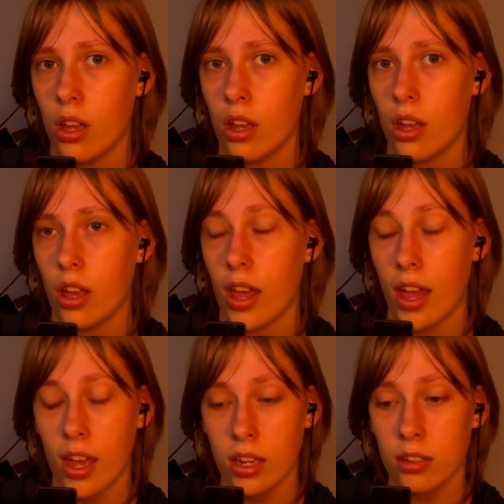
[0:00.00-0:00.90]

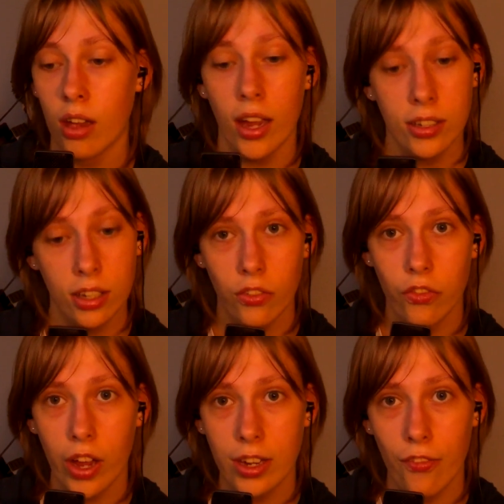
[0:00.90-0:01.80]
And I did
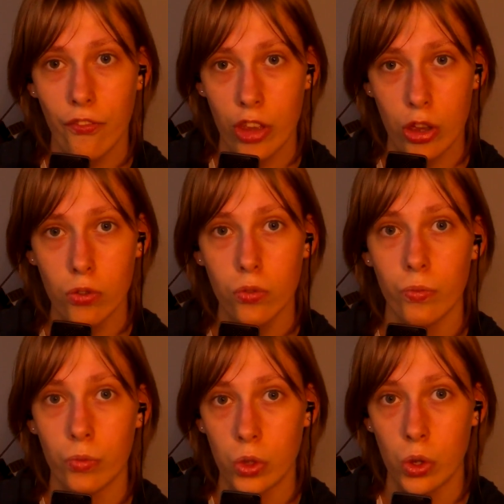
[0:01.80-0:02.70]
find a few
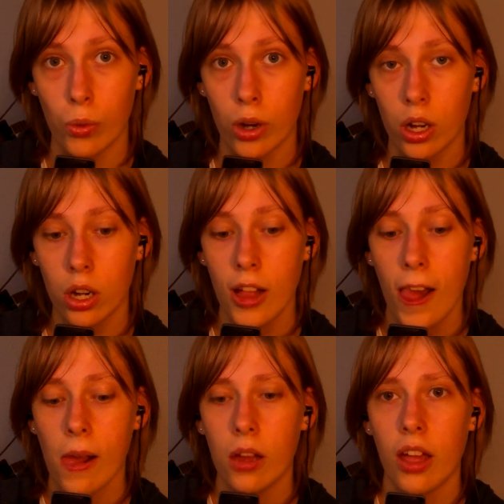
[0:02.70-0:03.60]
newer
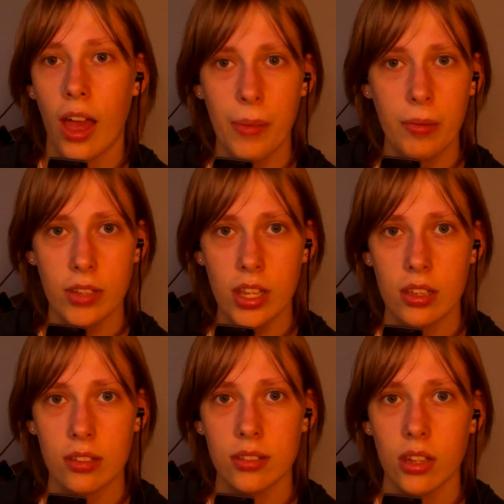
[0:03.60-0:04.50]

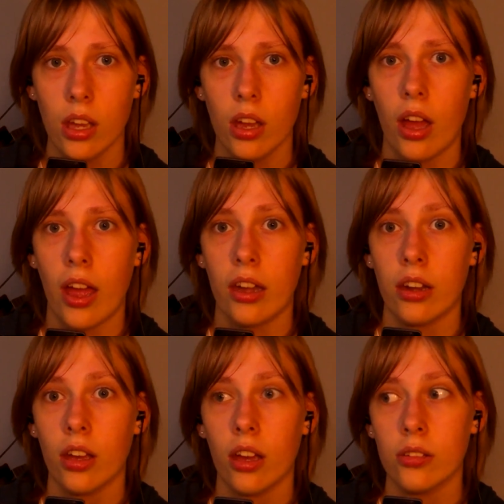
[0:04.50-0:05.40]
MMDs, and
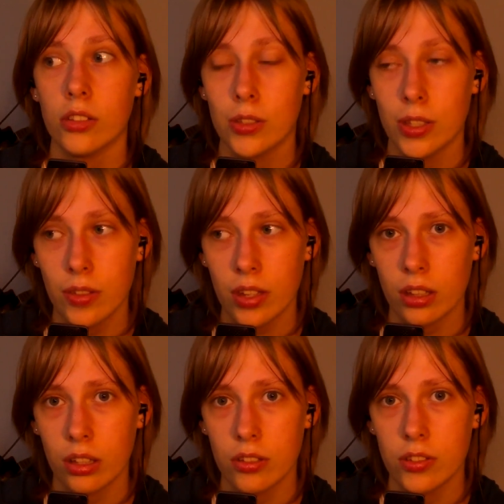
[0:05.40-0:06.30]

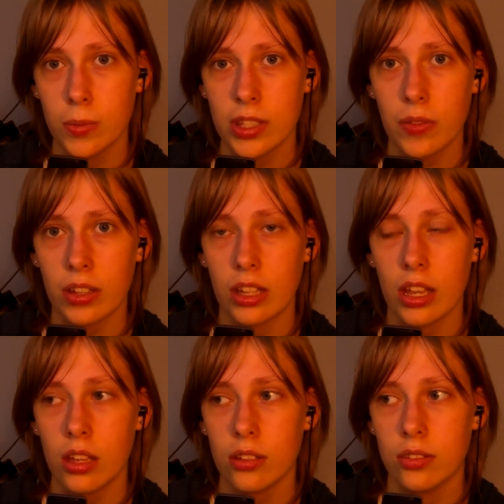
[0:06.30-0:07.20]

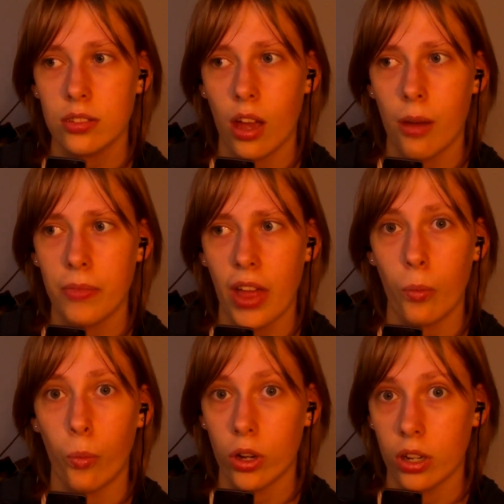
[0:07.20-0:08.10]
specifically some that
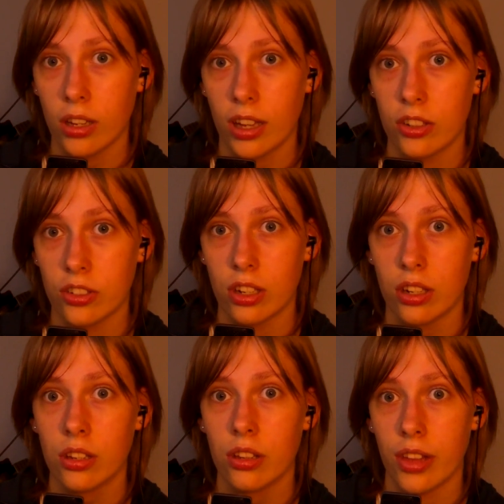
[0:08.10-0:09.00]
were not Genshin
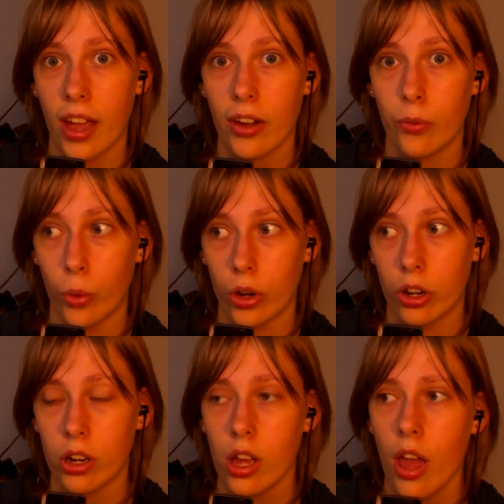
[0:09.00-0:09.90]
that
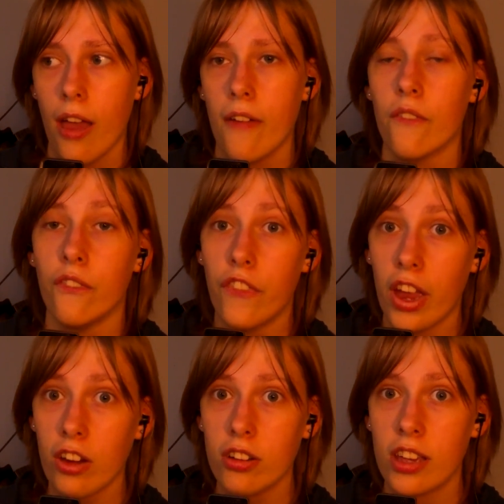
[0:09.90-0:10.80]
were
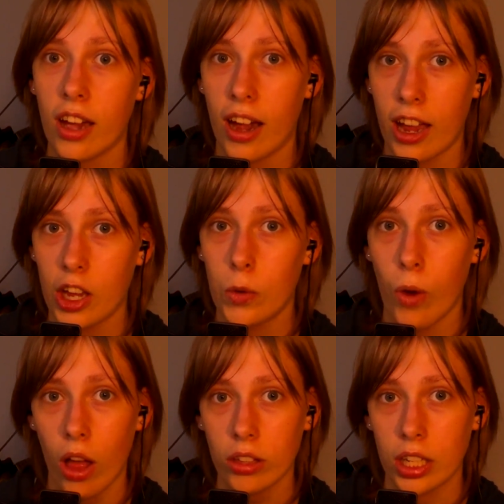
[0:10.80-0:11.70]
very high
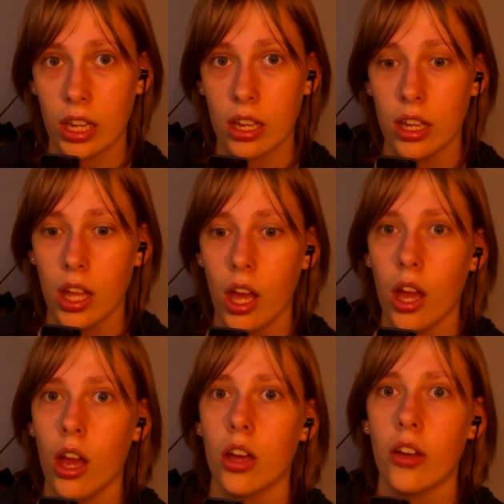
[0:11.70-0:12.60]
quality.
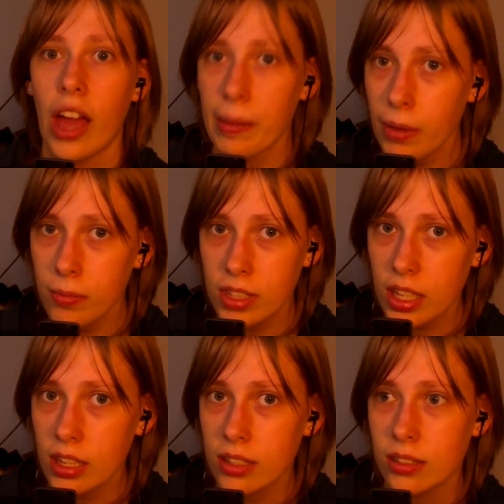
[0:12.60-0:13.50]

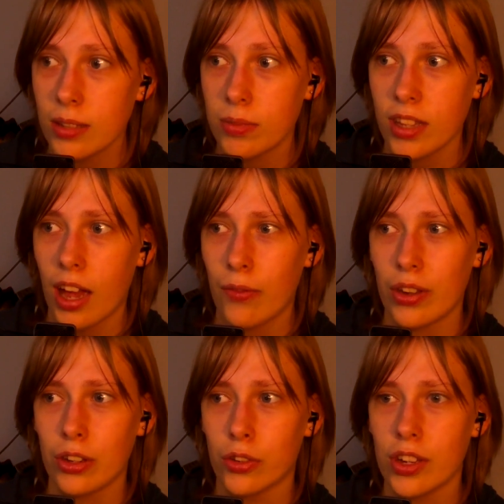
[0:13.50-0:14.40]
MMD seems to have
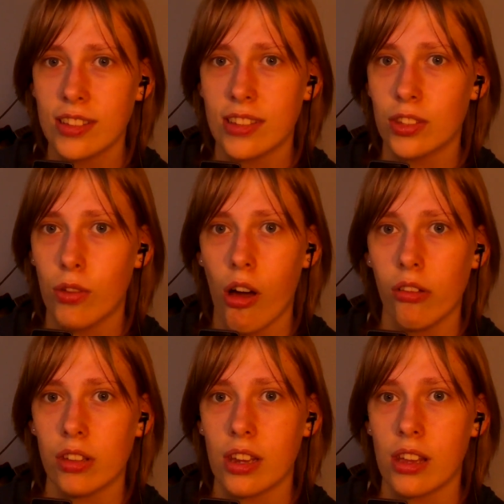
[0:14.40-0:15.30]
increased its
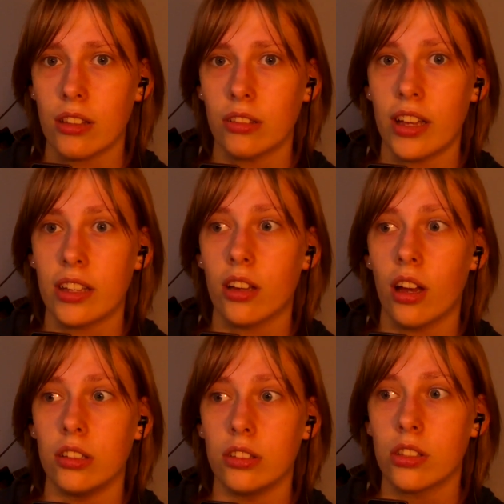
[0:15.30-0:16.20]
quality like a
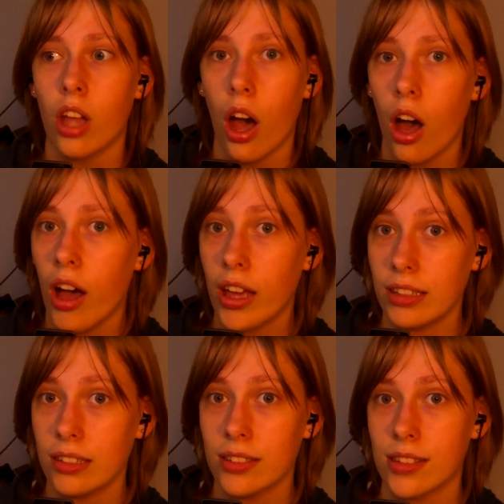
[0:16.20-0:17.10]

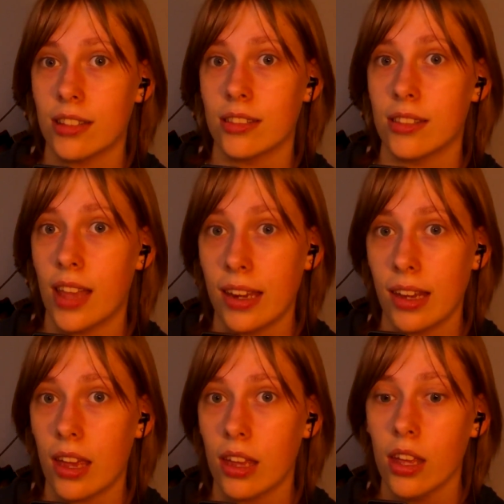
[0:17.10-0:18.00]
ton since its
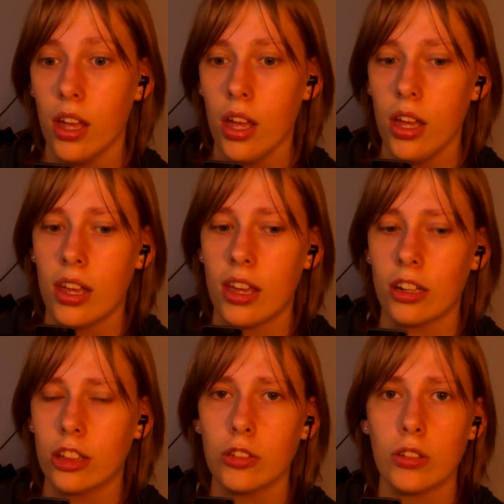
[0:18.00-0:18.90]
heyday,
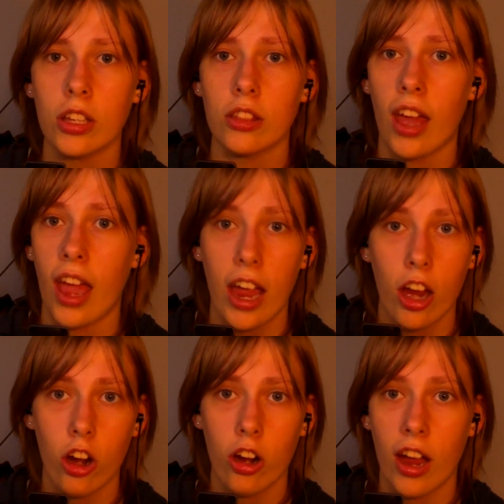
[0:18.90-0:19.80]
including the
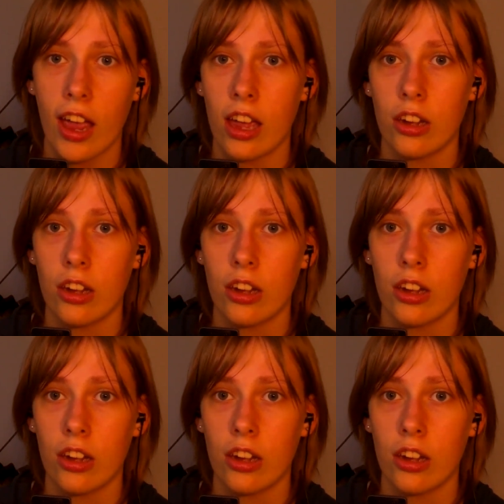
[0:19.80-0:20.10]
hair and